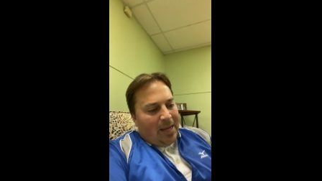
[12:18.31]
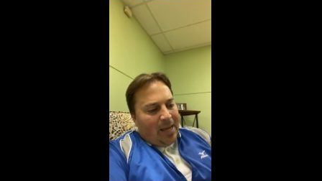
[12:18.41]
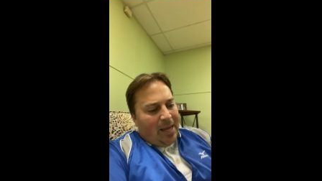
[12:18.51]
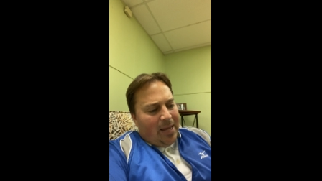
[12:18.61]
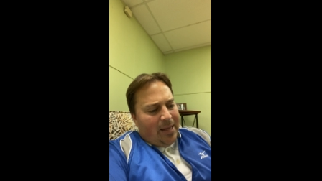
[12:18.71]

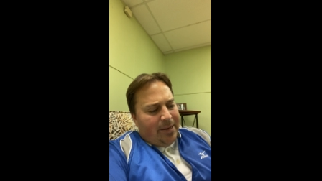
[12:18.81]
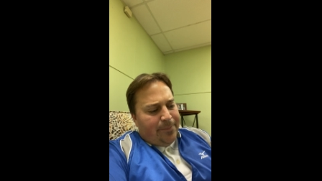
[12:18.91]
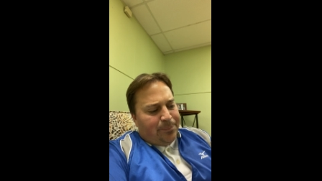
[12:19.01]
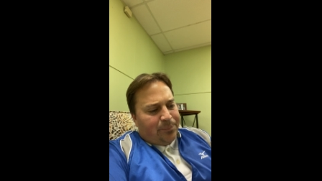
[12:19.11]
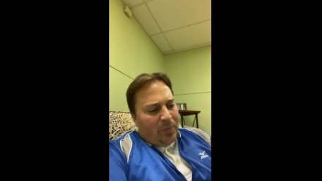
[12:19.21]

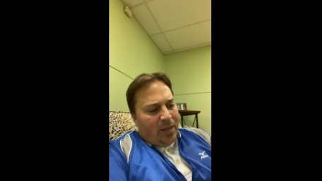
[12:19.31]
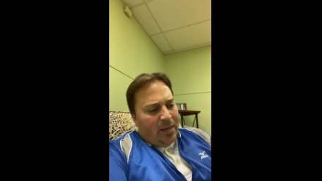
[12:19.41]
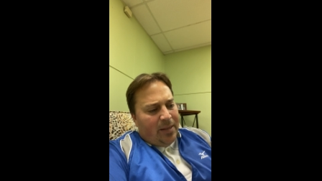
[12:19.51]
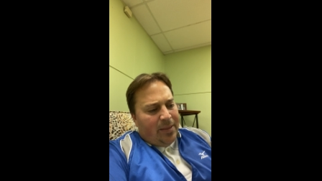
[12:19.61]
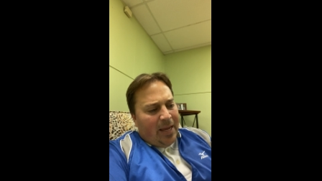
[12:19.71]
And
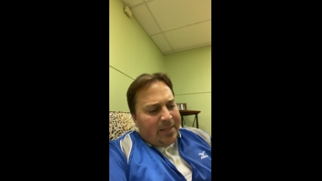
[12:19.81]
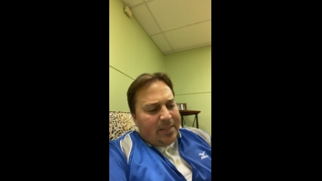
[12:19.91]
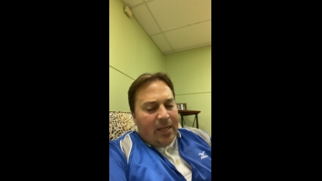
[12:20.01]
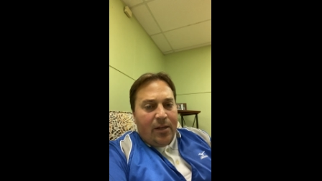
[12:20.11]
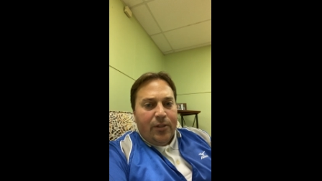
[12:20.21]
that
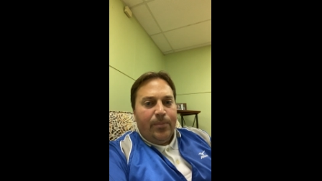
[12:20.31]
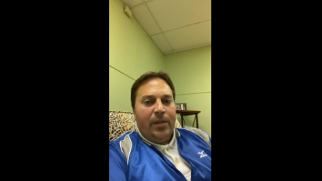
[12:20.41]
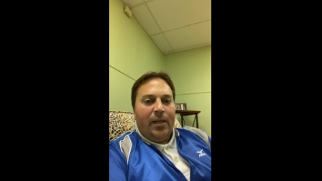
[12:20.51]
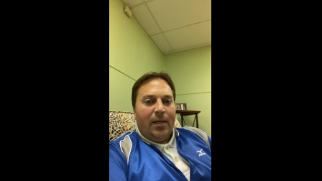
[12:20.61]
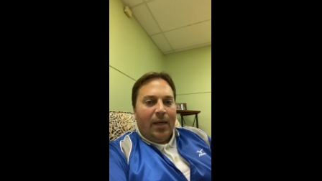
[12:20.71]
tells
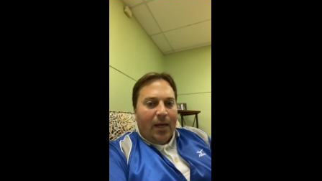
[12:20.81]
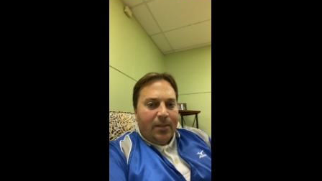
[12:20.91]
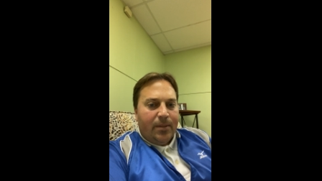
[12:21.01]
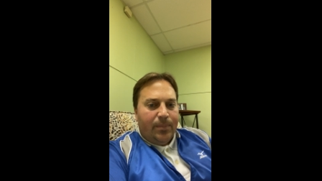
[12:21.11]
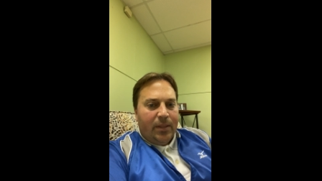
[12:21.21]
me that
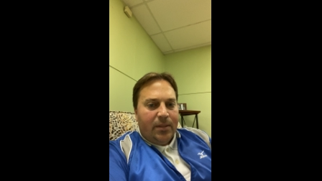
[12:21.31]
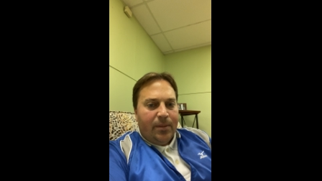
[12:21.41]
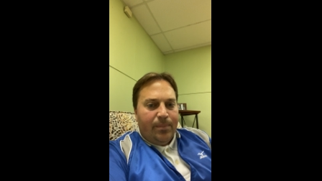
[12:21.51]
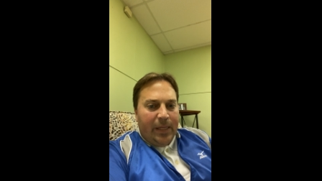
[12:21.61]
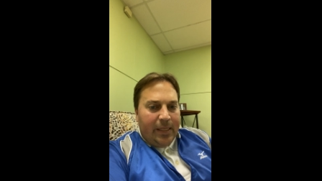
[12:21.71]
gossip is
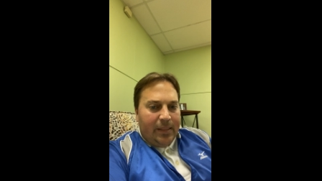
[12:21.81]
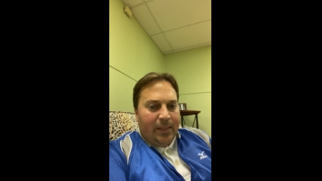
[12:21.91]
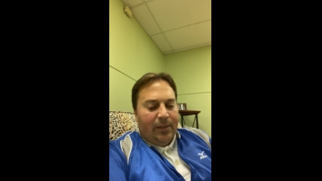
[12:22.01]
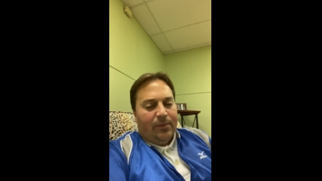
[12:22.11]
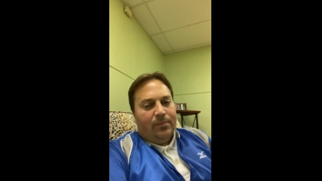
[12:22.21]
a big
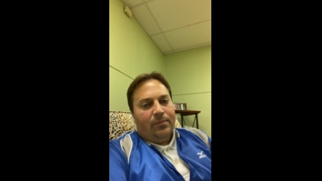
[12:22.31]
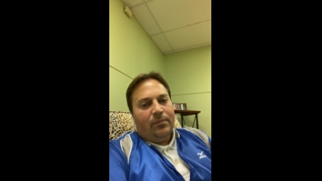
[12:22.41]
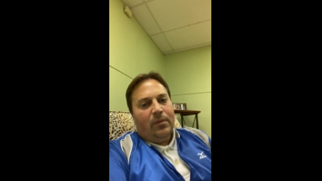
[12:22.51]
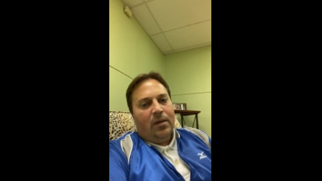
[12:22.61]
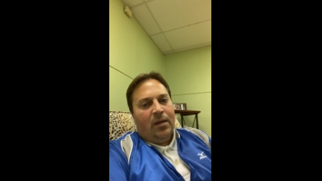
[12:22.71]
deal,
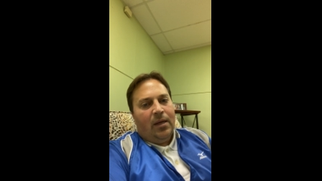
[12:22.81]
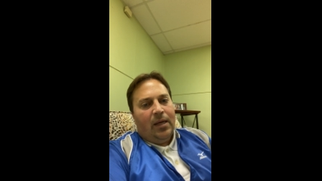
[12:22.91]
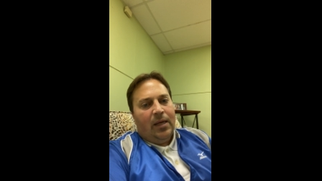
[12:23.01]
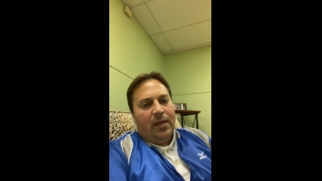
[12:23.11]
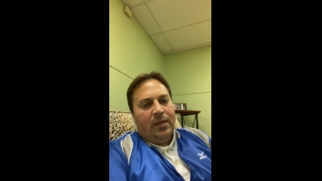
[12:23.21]

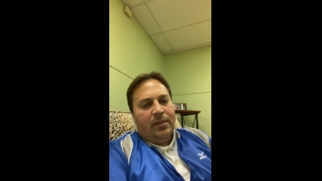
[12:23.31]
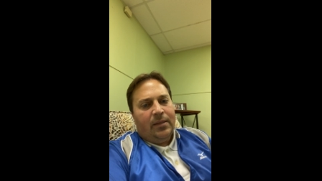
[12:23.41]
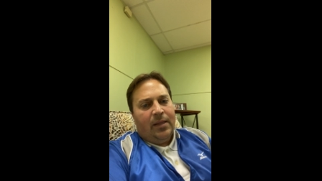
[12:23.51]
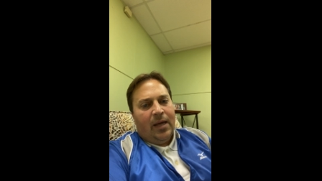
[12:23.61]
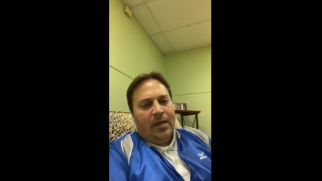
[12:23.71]
and
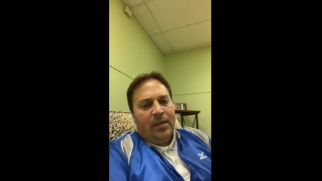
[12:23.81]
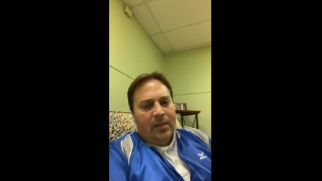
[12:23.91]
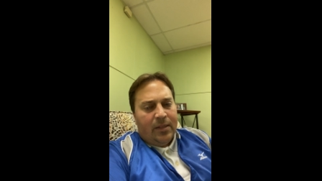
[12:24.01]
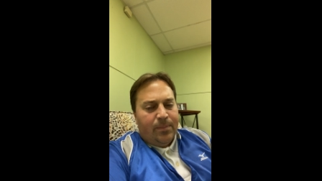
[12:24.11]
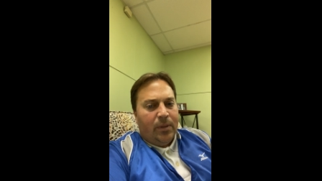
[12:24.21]
that it
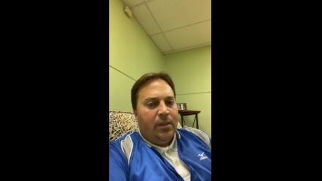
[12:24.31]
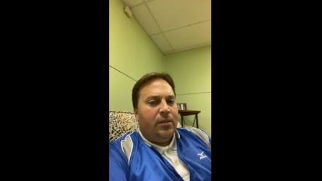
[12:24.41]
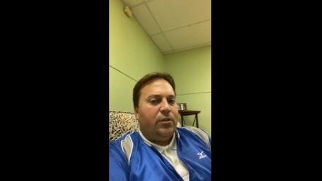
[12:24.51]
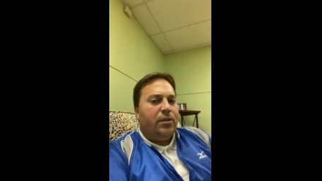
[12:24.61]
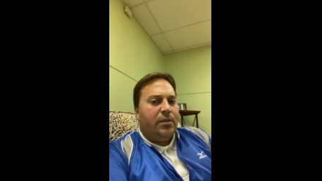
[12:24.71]
is
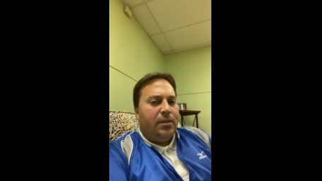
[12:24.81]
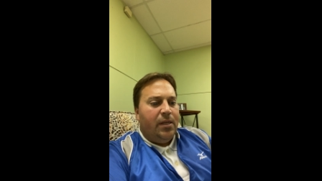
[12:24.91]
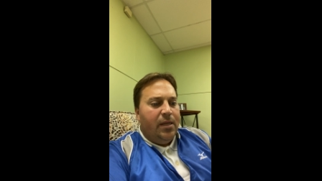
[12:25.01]
malicious,